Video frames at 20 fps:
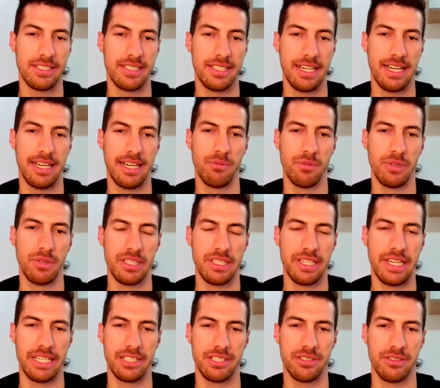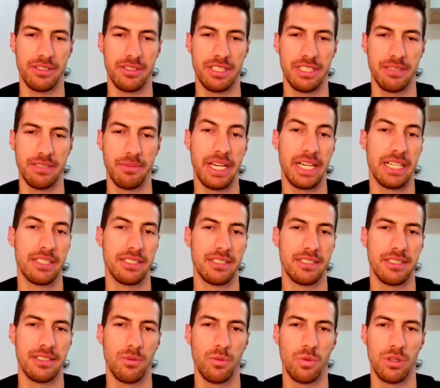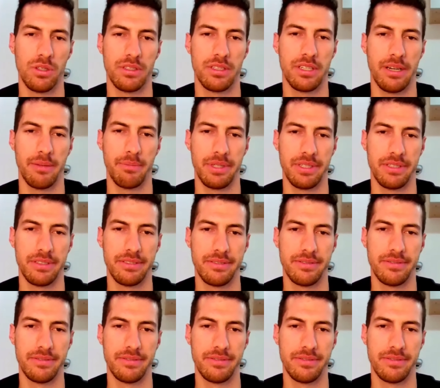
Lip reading: time with the national team, last World Cup?